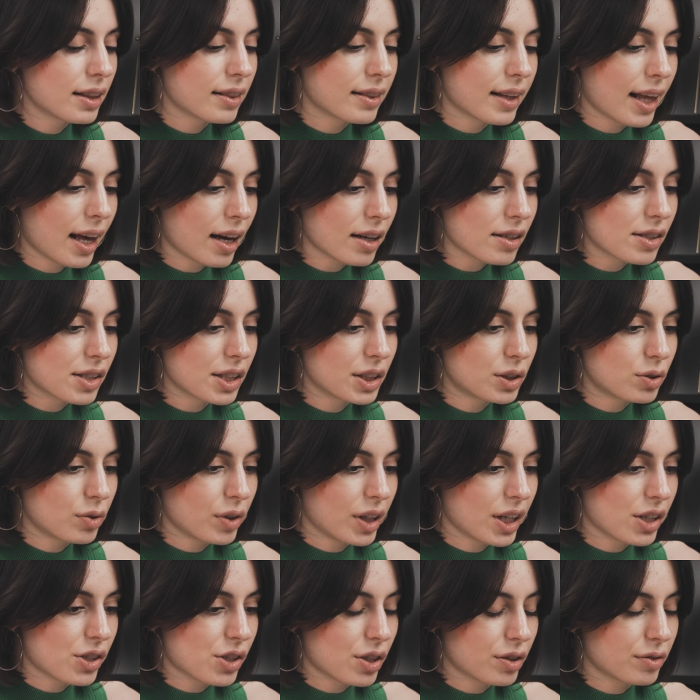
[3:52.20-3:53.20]
the next
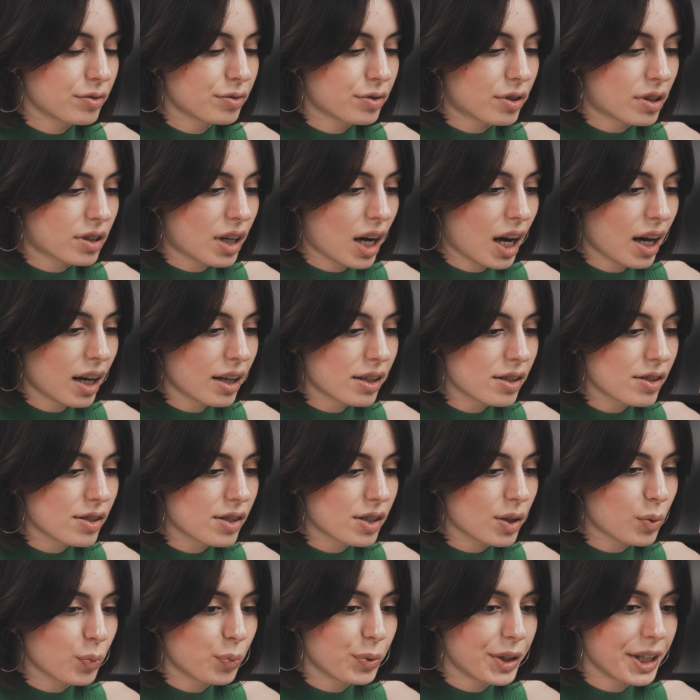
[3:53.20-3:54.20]
situation for
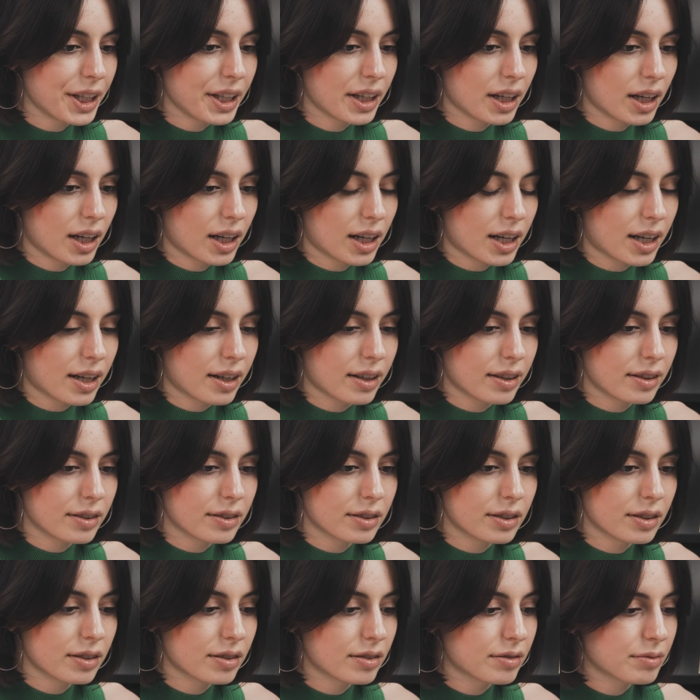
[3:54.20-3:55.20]
us, we are
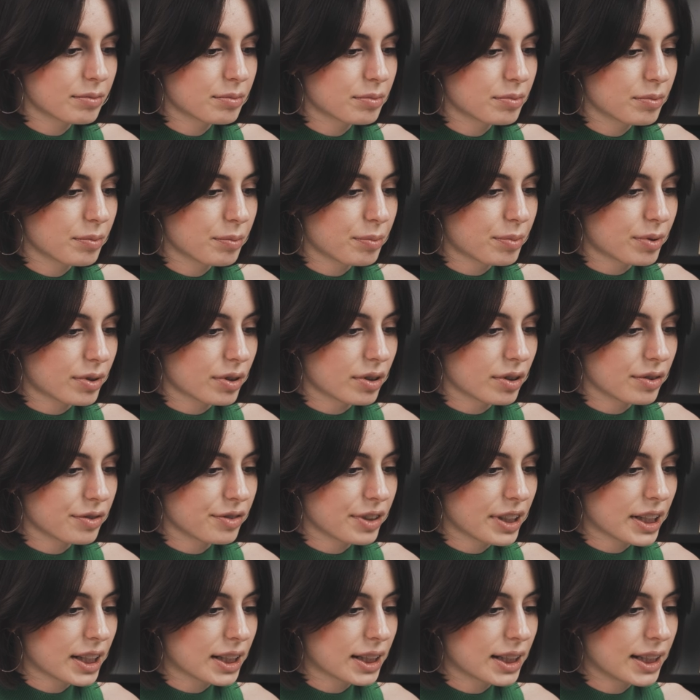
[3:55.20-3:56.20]

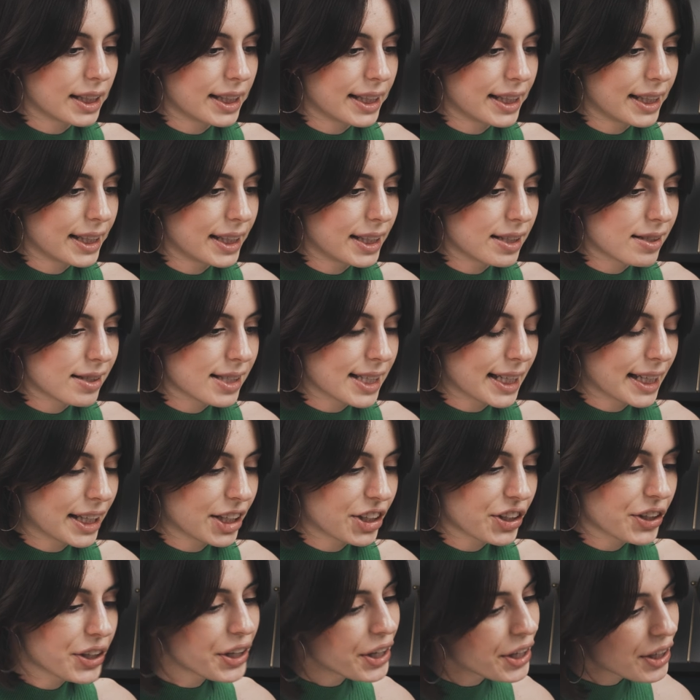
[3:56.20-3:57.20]
perfectly see
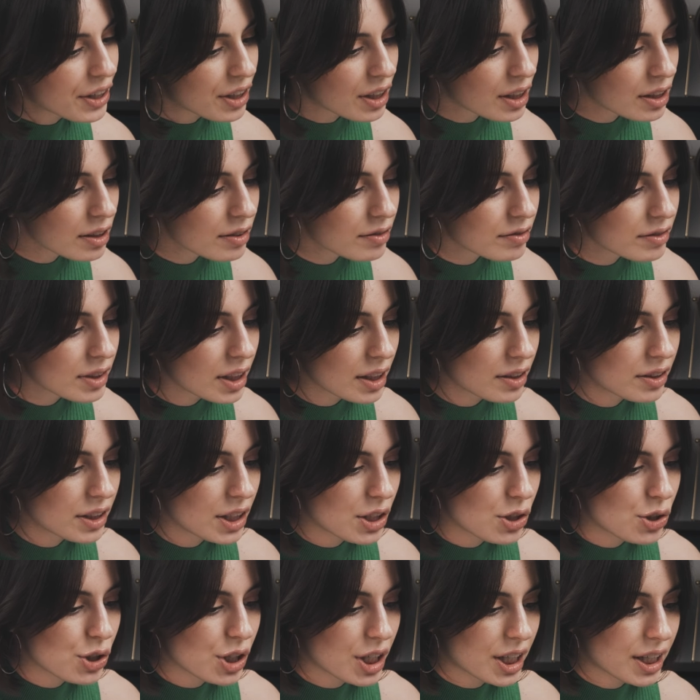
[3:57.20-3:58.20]
here that
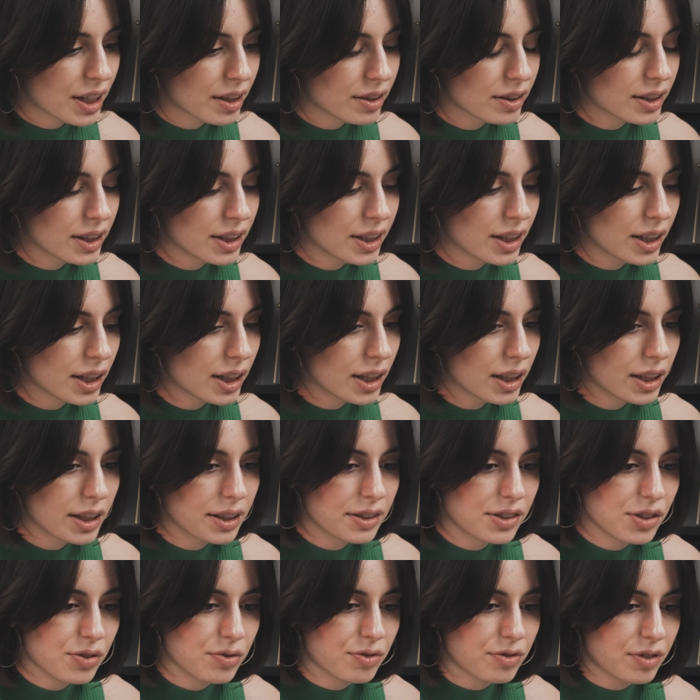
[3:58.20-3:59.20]
the chart
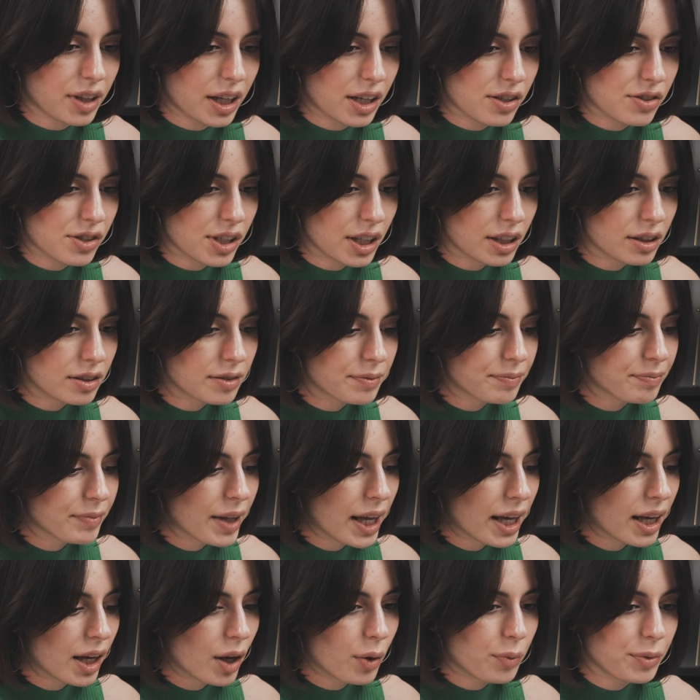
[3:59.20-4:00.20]
is rising.
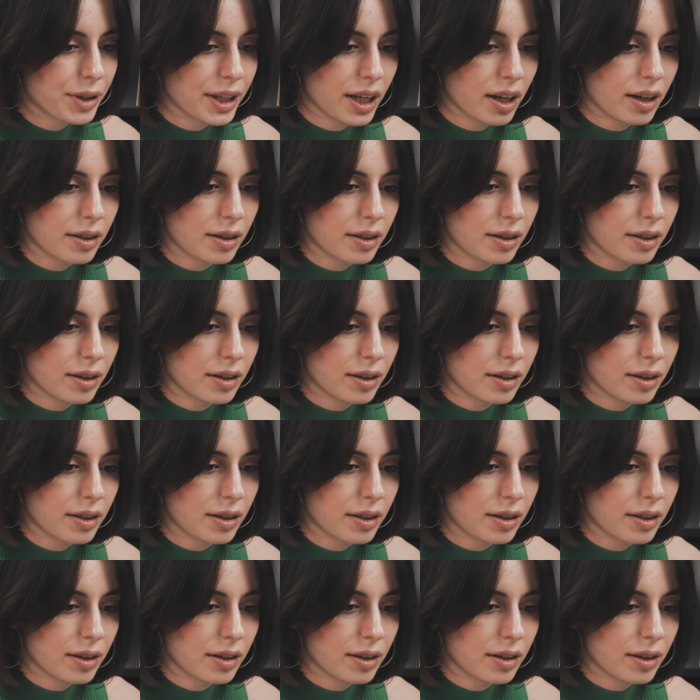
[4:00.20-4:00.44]
We